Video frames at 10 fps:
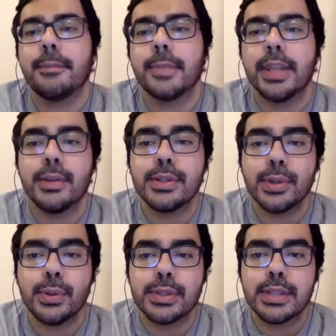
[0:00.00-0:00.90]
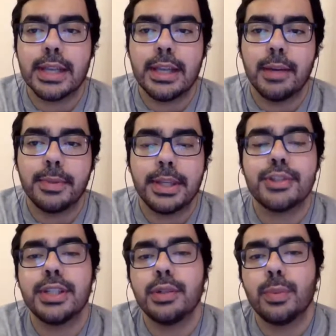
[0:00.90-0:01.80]
He also holds a
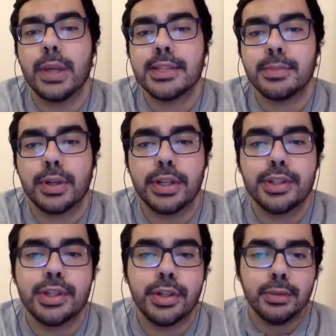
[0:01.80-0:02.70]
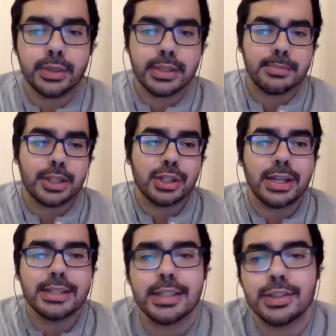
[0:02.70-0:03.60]
PhD in wastewater engineering with a
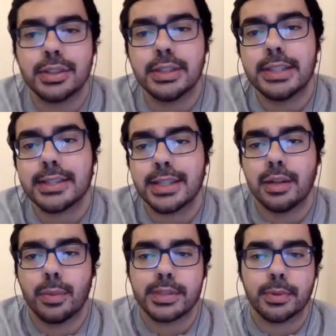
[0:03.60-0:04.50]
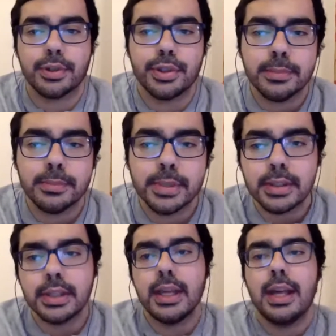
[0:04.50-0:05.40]
specialization in textile wastewater treatment
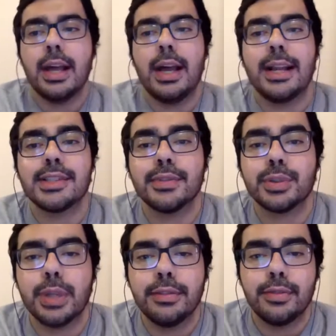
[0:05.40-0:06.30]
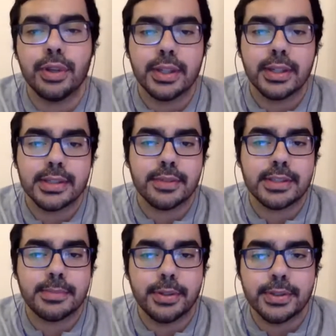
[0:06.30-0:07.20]
and has over 24 years of
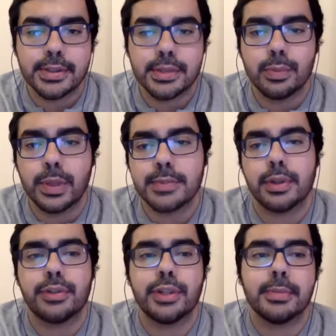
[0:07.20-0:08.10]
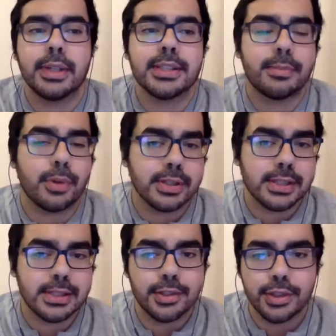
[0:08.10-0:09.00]
experience in wastewater treatment as a
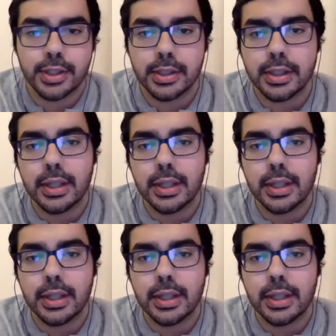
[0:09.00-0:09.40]
process engineer.